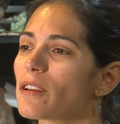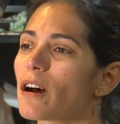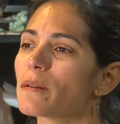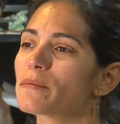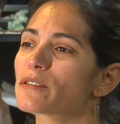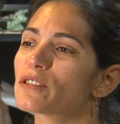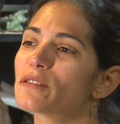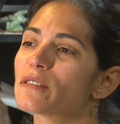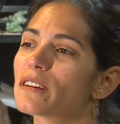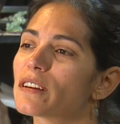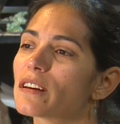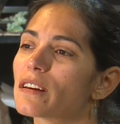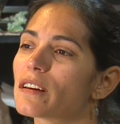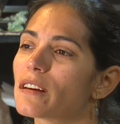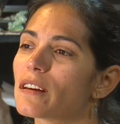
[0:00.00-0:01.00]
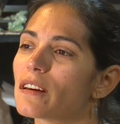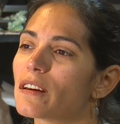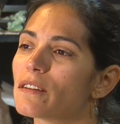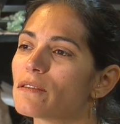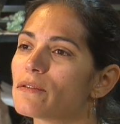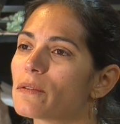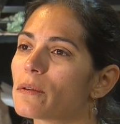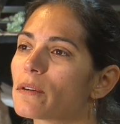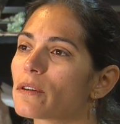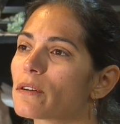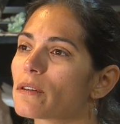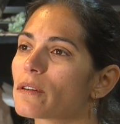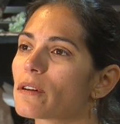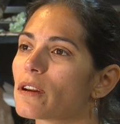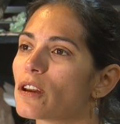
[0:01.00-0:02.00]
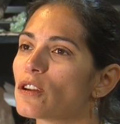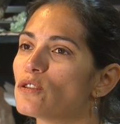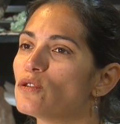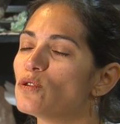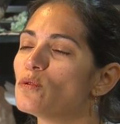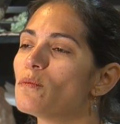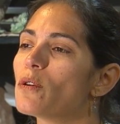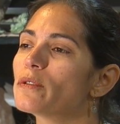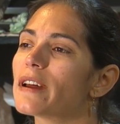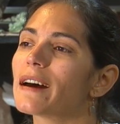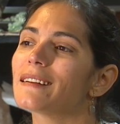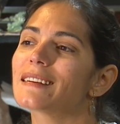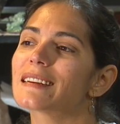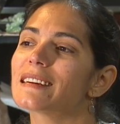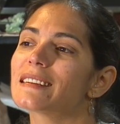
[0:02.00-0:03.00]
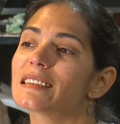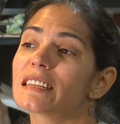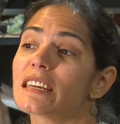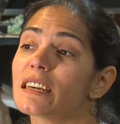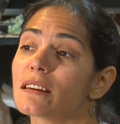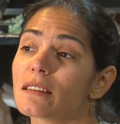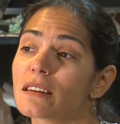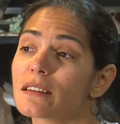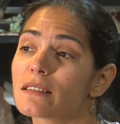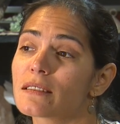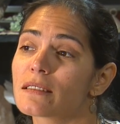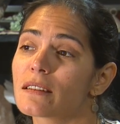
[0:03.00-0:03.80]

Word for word: opportunity for new modalities and healings.